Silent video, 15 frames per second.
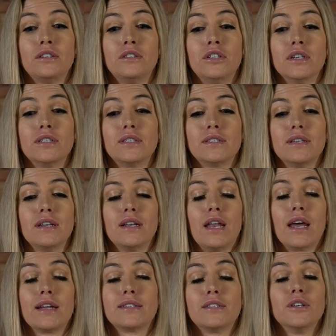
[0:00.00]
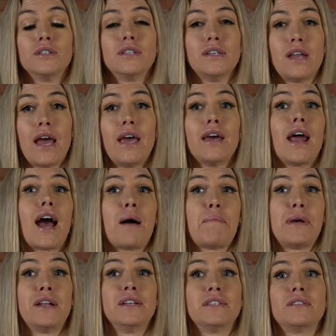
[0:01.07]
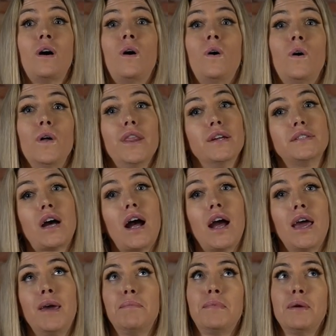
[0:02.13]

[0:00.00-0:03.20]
just like still today, it happens all the time.